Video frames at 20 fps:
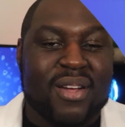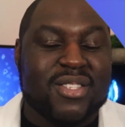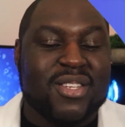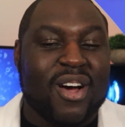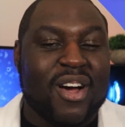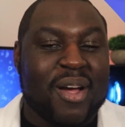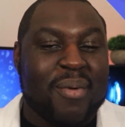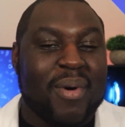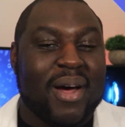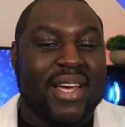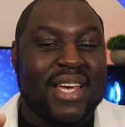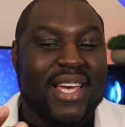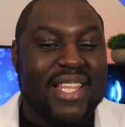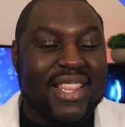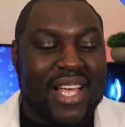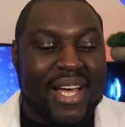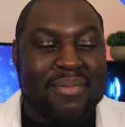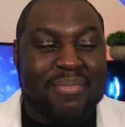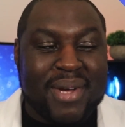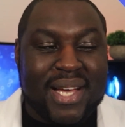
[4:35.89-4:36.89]
I'll talk about
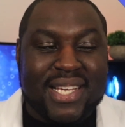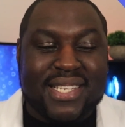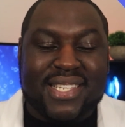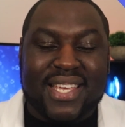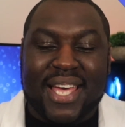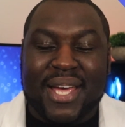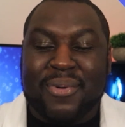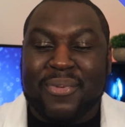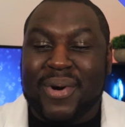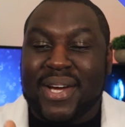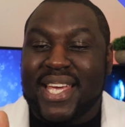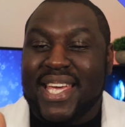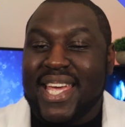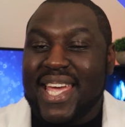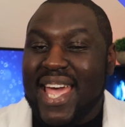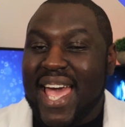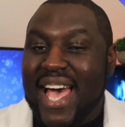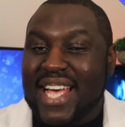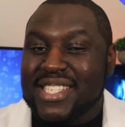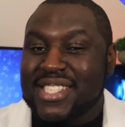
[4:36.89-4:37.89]
Elon Musk and what
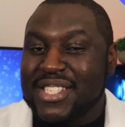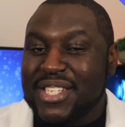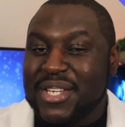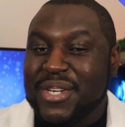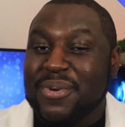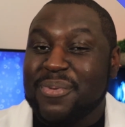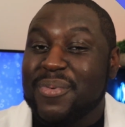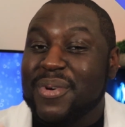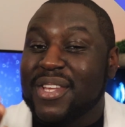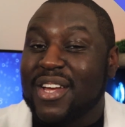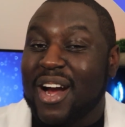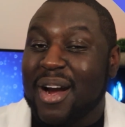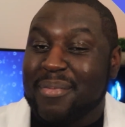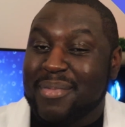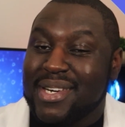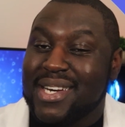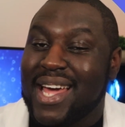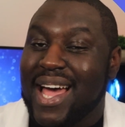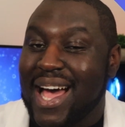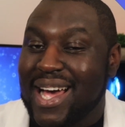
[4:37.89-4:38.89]
he has to do with
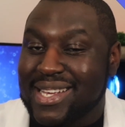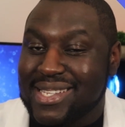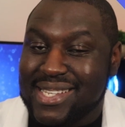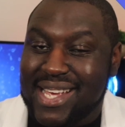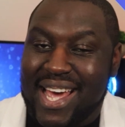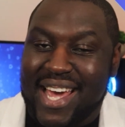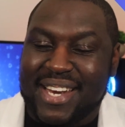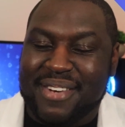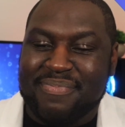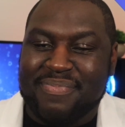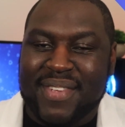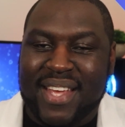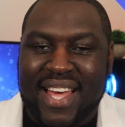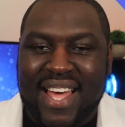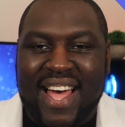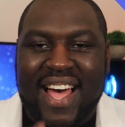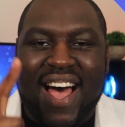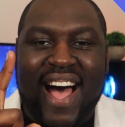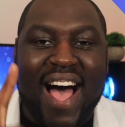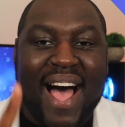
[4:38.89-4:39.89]
carbon dioxide.
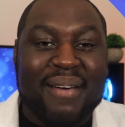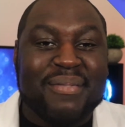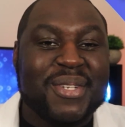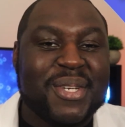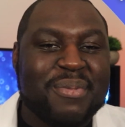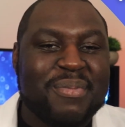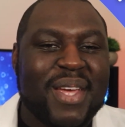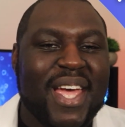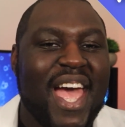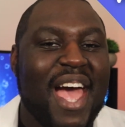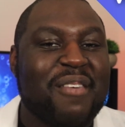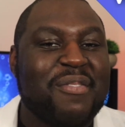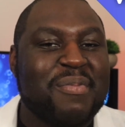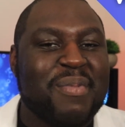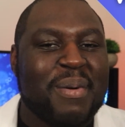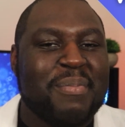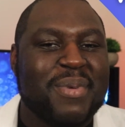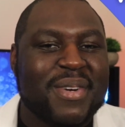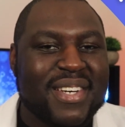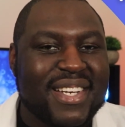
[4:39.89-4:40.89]
I'm Lumi, and
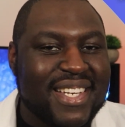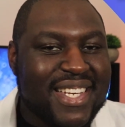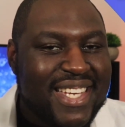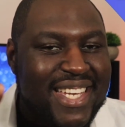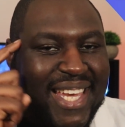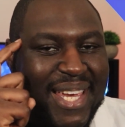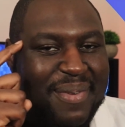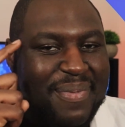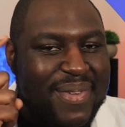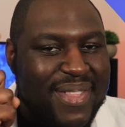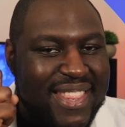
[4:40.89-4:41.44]
remember, keep